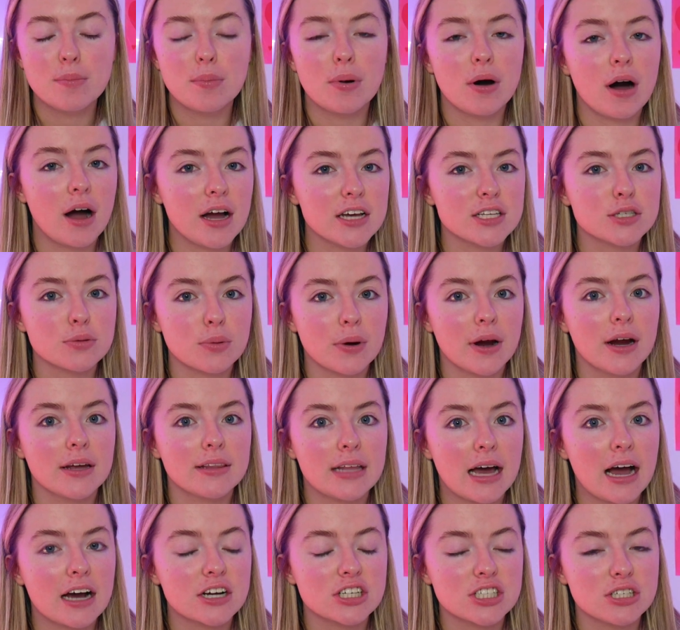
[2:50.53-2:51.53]
But I swear that
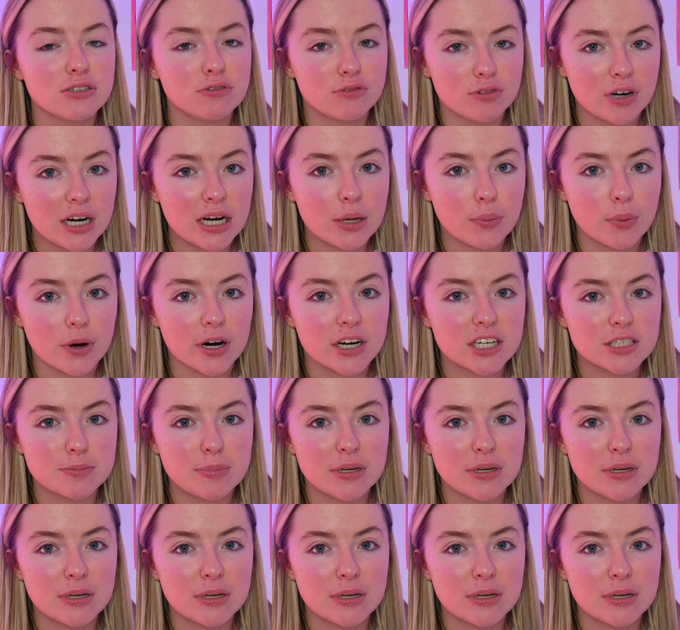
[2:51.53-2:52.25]
actually really works,